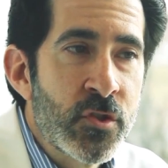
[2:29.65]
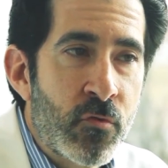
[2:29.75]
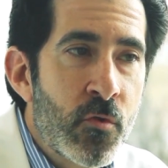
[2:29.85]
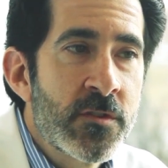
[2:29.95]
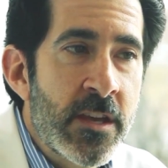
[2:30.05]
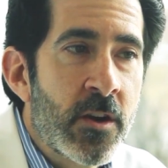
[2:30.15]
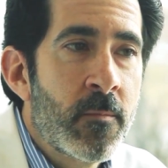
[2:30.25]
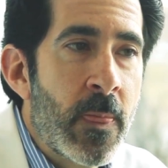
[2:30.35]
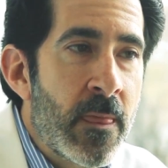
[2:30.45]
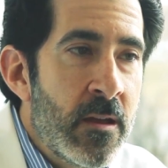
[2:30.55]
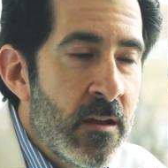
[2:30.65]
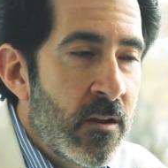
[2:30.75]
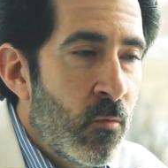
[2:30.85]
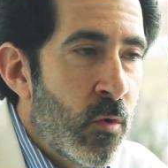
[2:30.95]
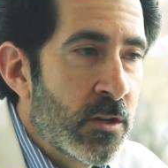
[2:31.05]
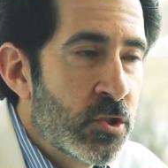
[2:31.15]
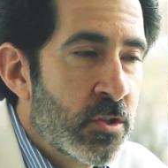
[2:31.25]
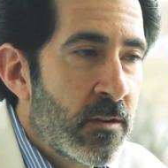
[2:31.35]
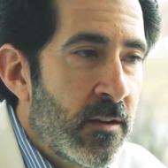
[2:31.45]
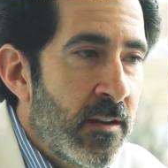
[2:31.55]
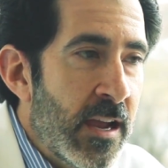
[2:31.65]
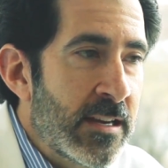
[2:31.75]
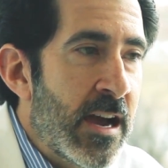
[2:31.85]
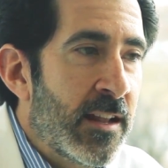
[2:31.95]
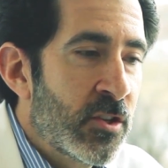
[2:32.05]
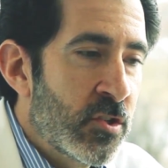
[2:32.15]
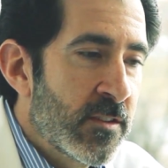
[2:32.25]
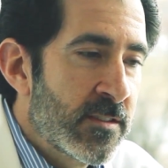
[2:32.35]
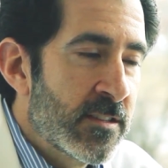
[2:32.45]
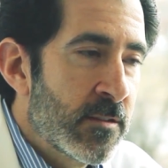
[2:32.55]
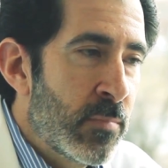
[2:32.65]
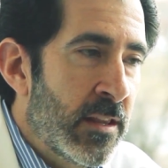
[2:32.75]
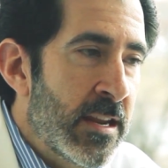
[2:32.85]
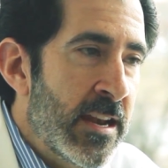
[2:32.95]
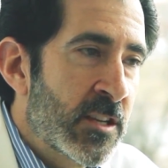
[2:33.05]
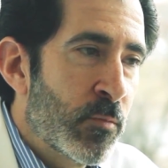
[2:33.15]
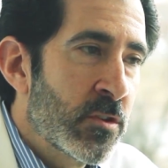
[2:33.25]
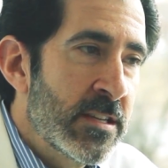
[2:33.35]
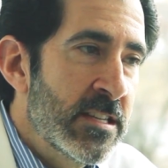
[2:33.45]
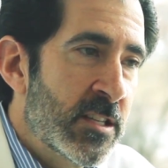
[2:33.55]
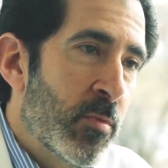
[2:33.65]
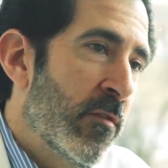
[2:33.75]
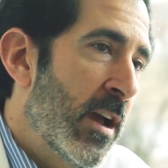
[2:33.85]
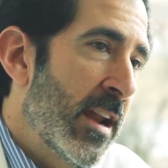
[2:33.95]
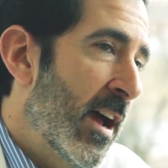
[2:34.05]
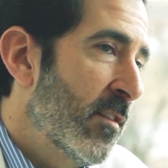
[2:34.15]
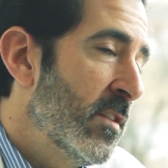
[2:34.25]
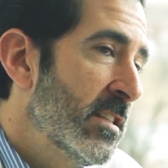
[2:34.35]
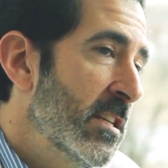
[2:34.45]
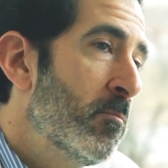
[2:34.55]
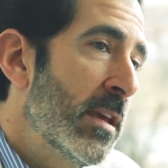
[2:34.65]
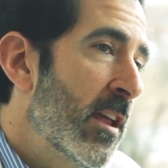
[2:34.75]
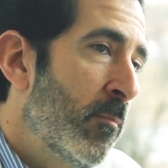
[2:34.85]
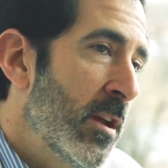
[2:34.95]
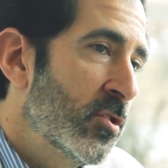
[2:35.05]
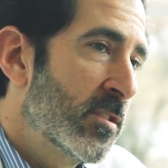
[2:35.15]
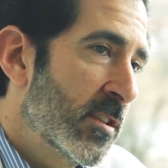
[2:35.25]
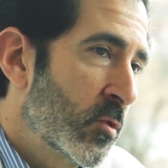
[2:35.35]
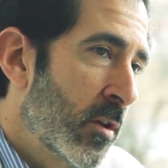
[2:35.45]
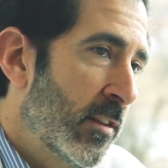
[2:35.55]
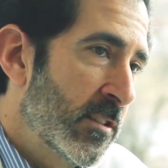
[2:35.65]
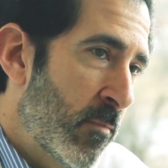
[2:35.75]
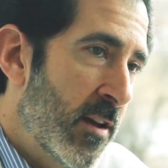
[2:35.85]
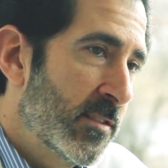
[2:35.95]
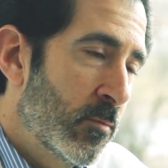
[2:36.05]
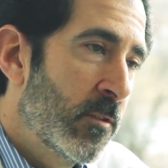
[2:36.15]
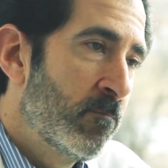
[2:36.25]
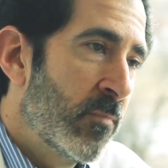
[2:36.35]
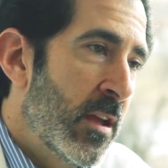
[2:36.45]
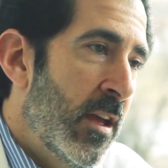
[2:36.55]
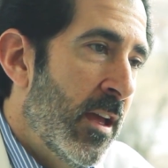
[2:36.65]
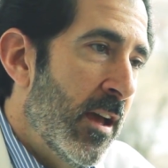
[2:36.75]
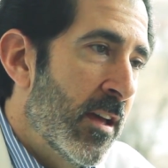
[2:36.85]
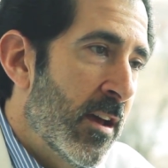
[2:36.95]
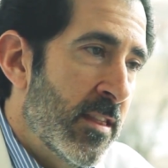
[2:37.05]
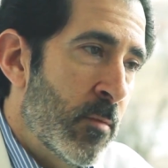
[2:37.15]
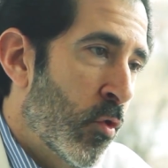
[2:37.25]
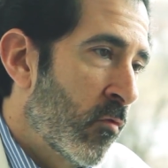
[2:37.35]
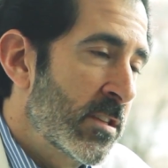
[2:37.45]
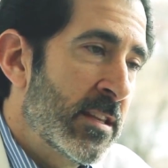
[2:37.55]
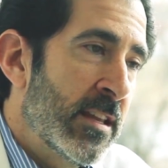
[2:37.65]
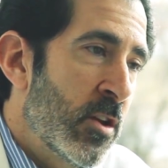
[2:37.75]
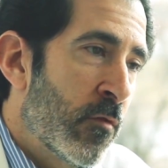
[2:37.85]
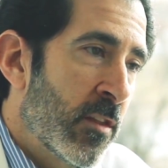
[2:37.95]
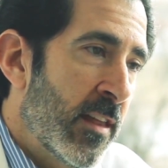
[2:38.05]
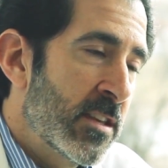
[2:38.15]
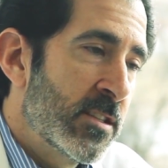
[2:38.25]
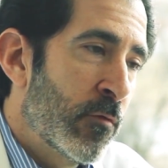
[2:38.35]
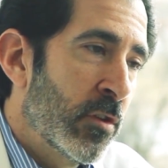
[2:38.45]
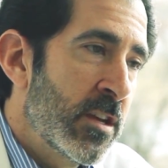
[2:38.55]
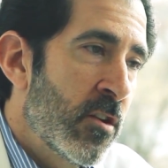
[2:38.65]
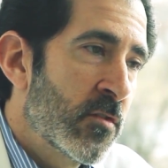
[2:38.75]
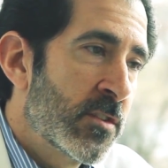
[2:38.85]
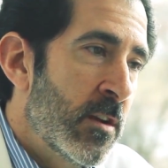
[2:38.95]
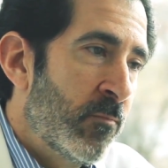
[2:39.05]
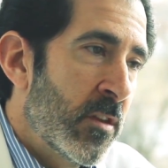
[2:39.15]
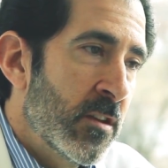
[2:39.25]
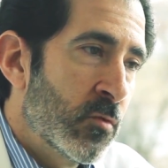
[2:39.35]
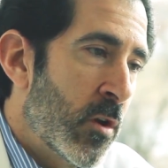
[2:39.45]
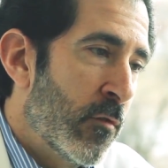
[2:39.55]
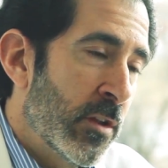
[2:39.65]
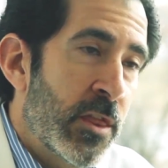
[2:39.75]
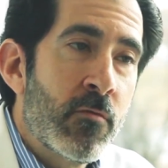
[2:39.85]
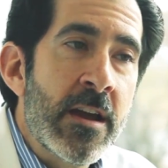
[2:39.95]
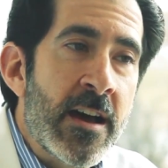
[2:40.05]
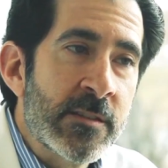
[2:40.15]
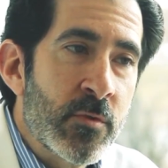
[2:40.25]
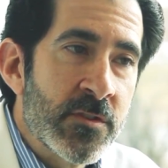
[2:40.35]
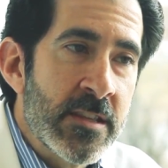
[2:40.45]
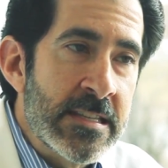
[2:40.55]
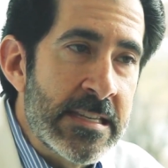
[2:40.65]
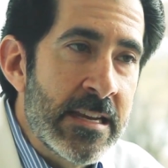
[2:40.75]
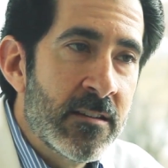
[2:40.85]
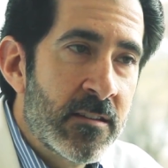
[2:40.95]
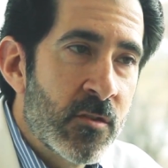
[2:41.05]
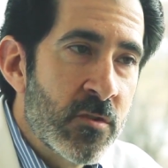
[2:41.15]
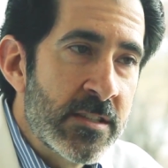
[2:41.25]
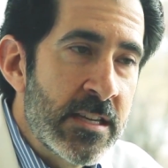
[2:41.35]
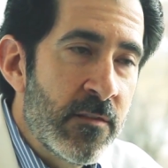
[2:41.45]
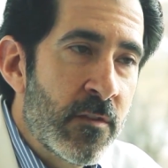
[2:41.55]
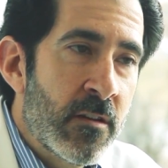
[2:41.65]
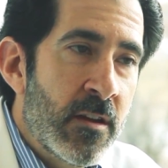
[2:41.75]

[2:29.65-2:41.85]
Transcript: stroke center, which acknowledges its ability and expertise to provide IV TPA to patients as quickly as possible. And then more recently, over the last several years, is one of only 3 hospitals in the state to receive